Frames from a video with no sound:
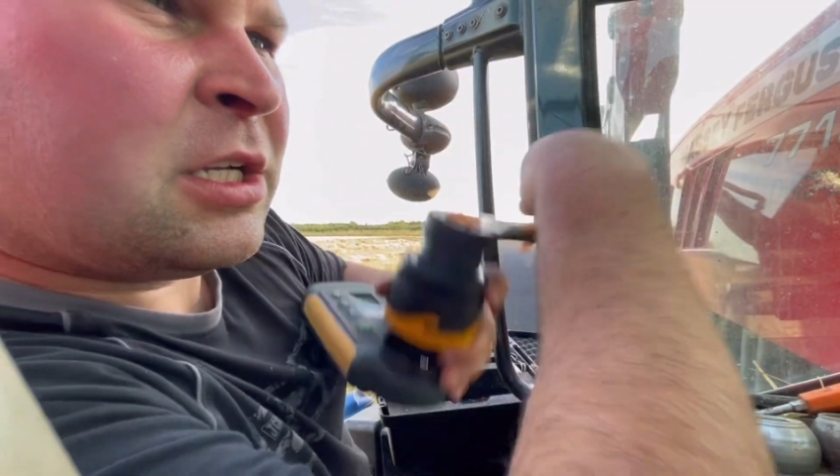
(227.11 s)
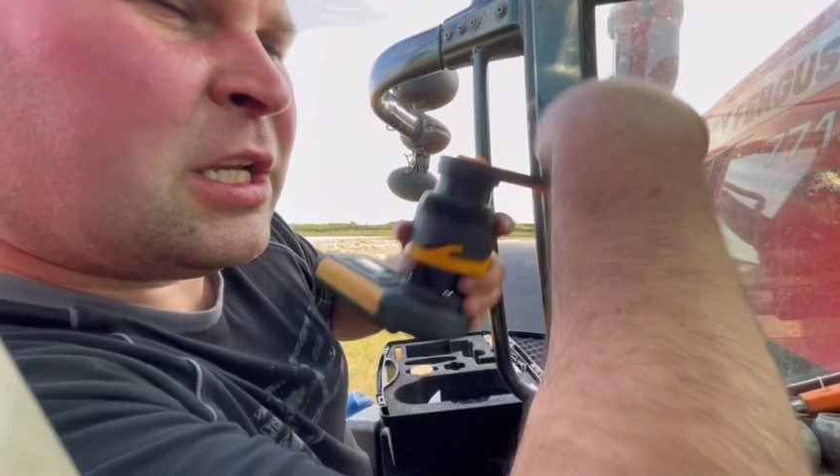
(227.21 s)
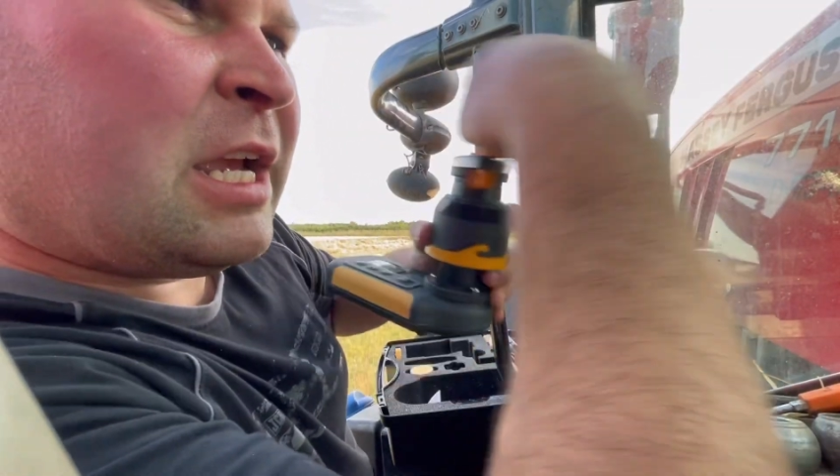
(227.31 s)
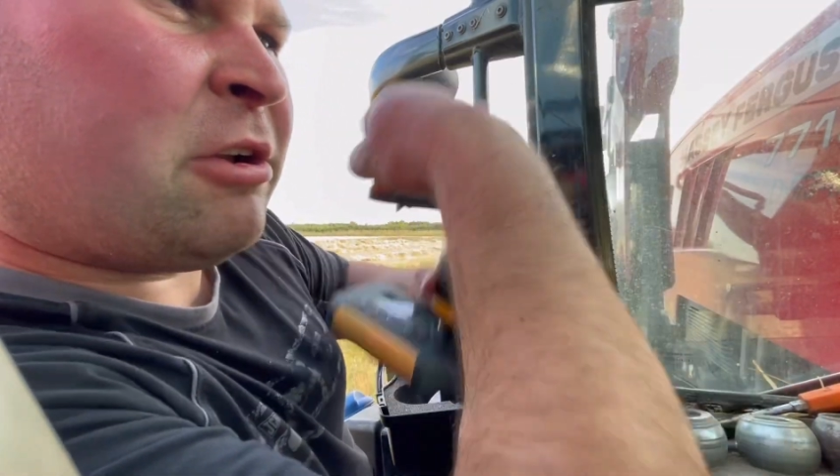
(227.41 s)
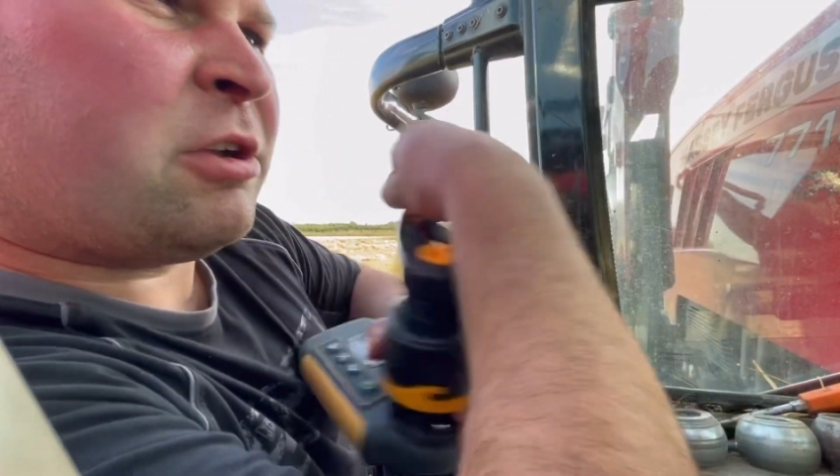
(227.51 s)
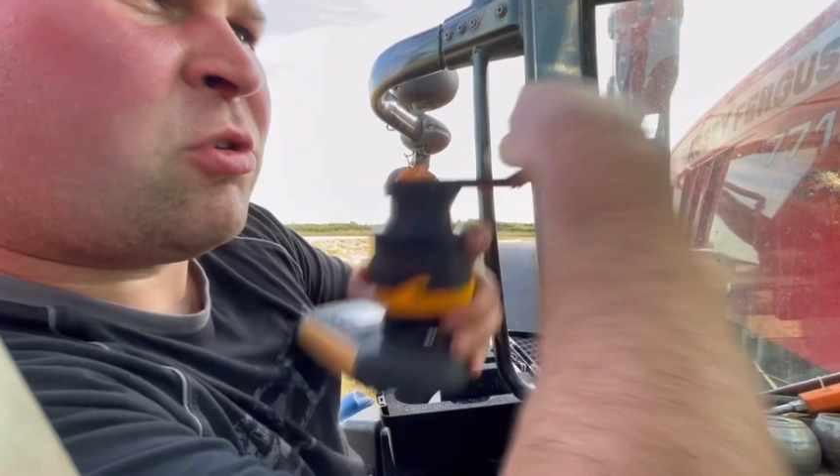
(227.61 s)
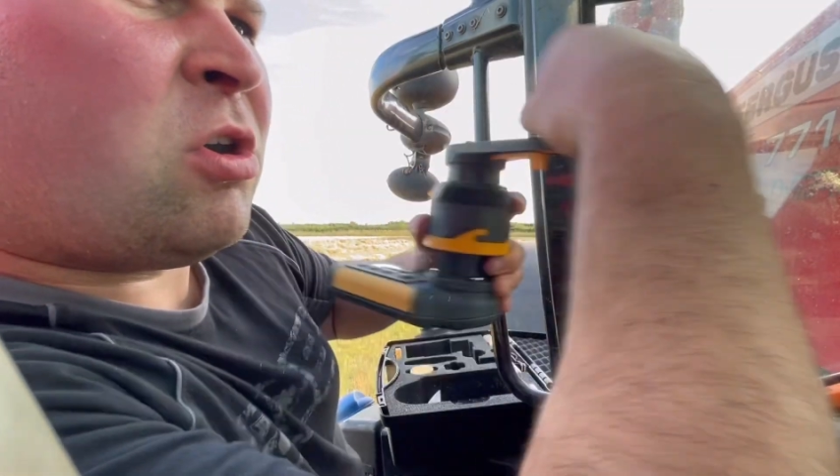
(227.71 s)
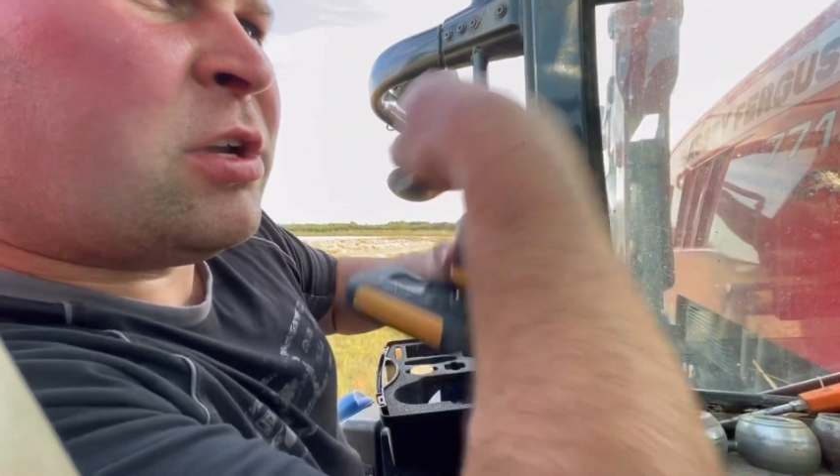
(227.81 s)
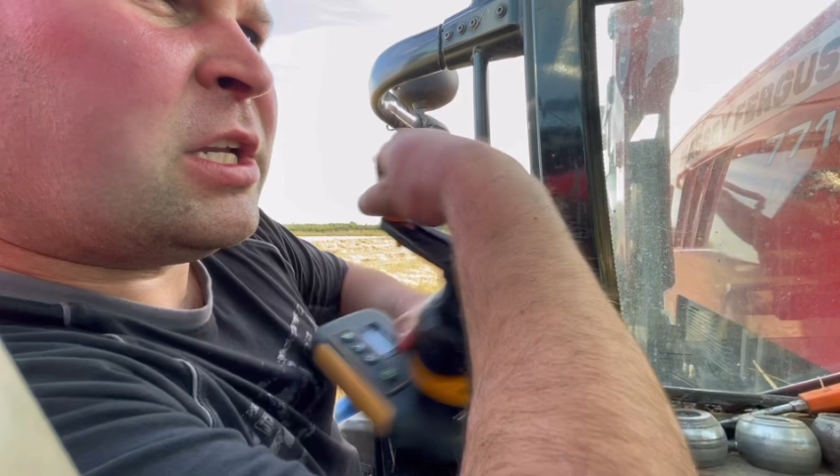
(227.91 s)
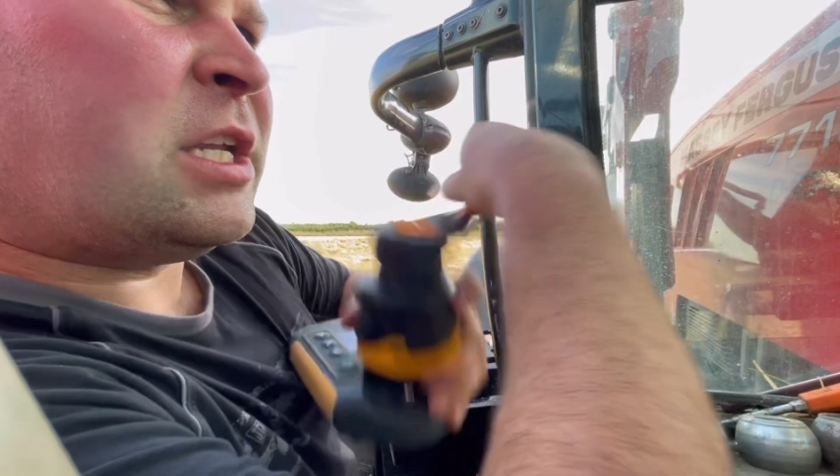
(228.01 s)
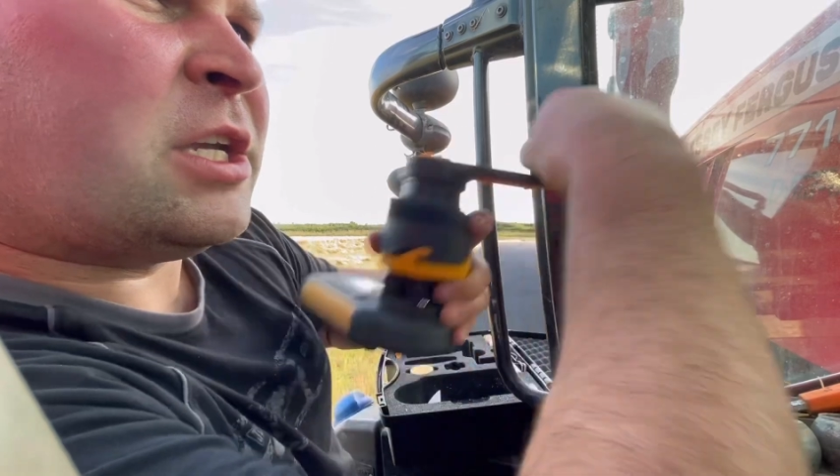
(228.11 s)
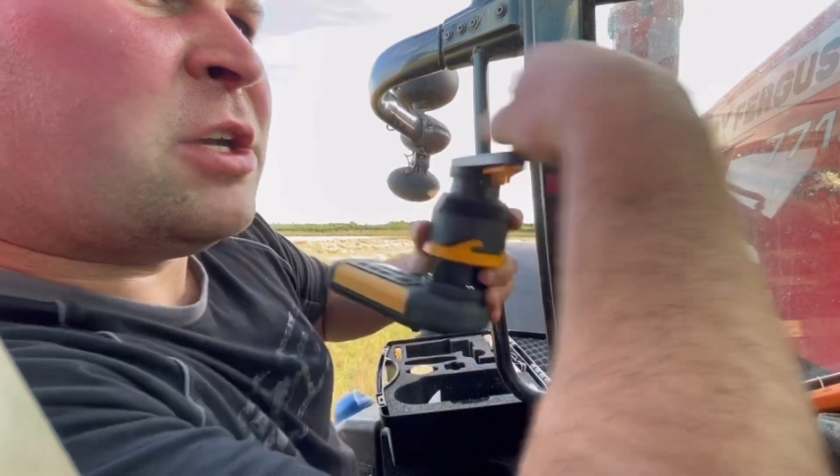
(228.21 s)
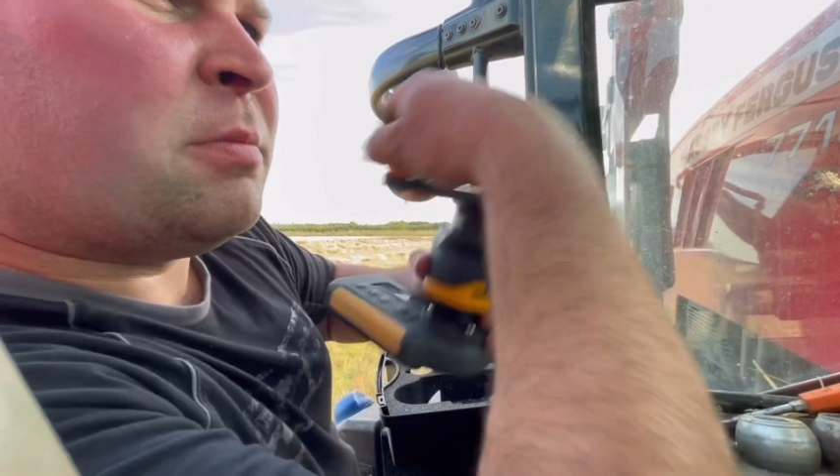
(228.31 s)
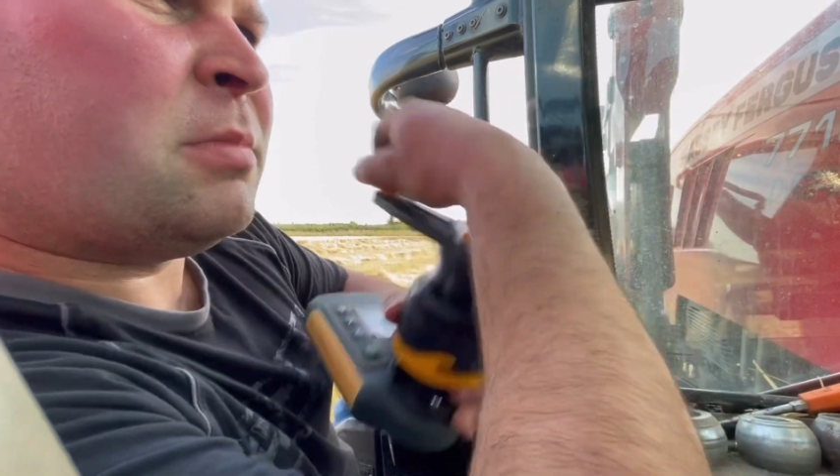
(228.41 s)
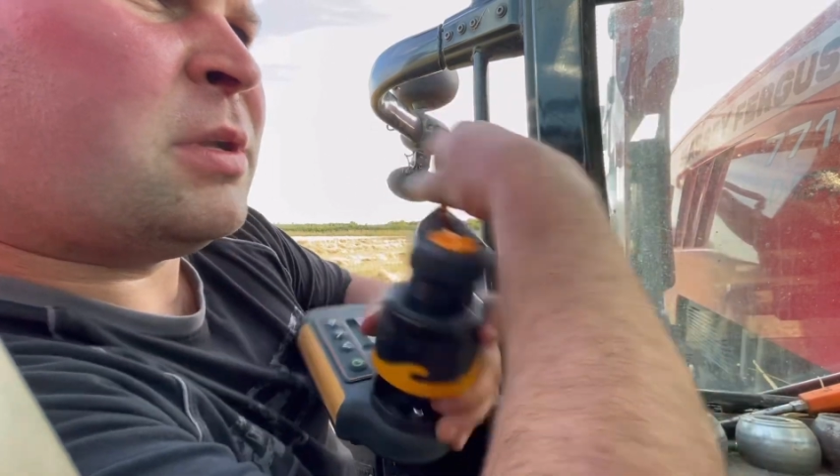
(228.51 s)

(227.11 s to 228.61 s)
And here it grinded it up.